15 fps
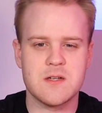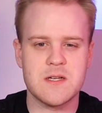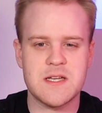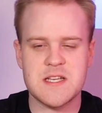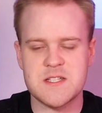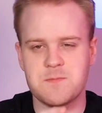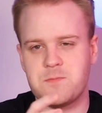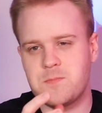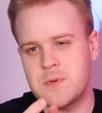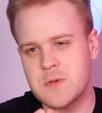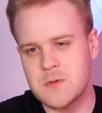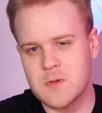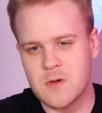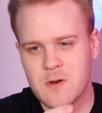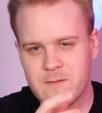is
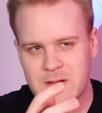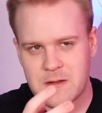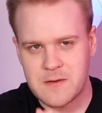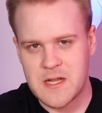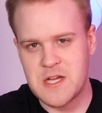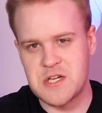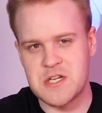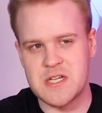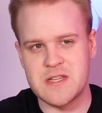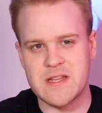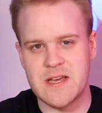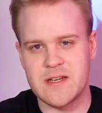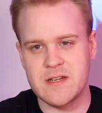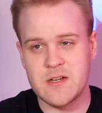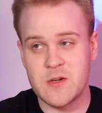built on a foundation
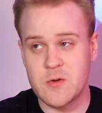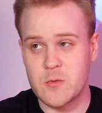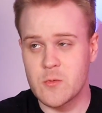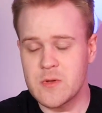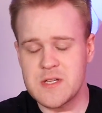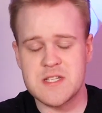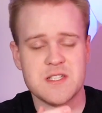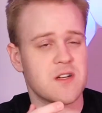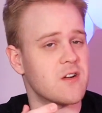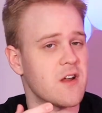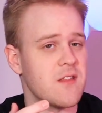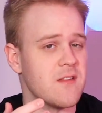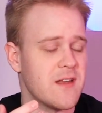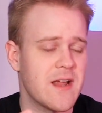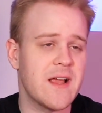that really started
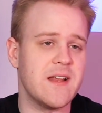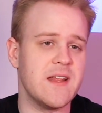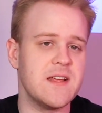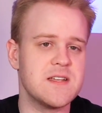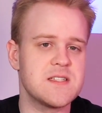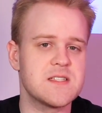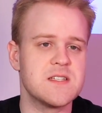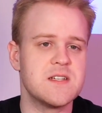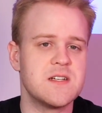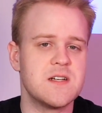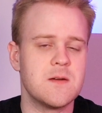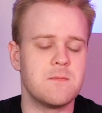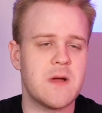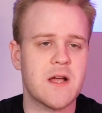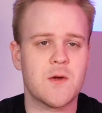in the 90s.
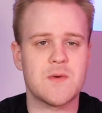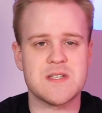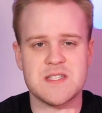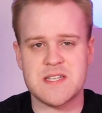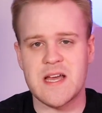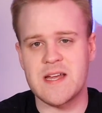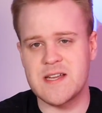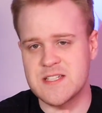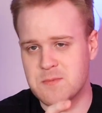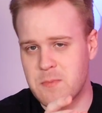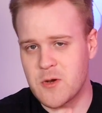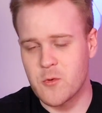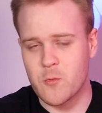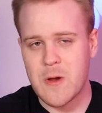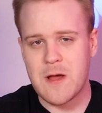macOS 10 has
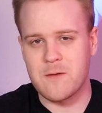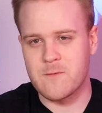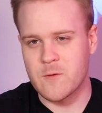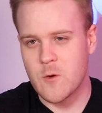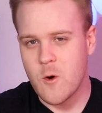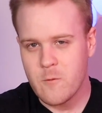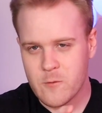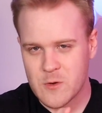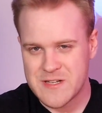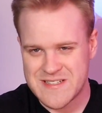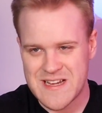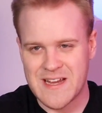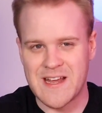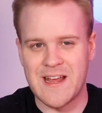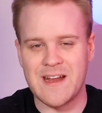been around for over a
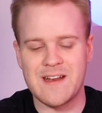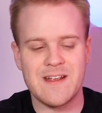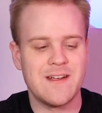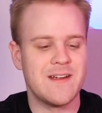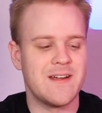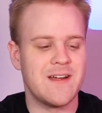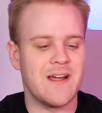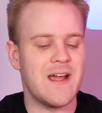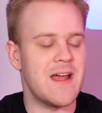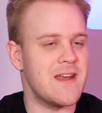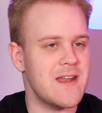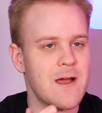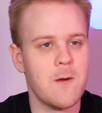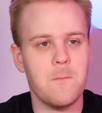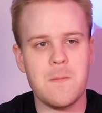decade, and
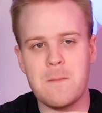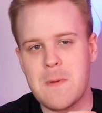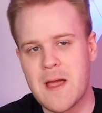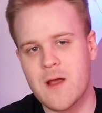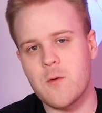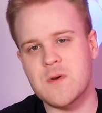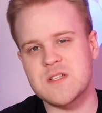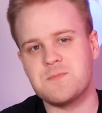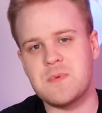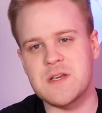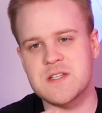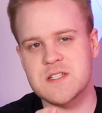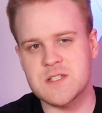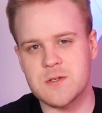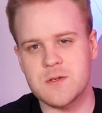now macOS Big
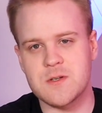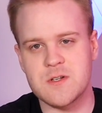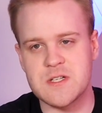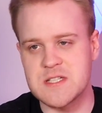Sur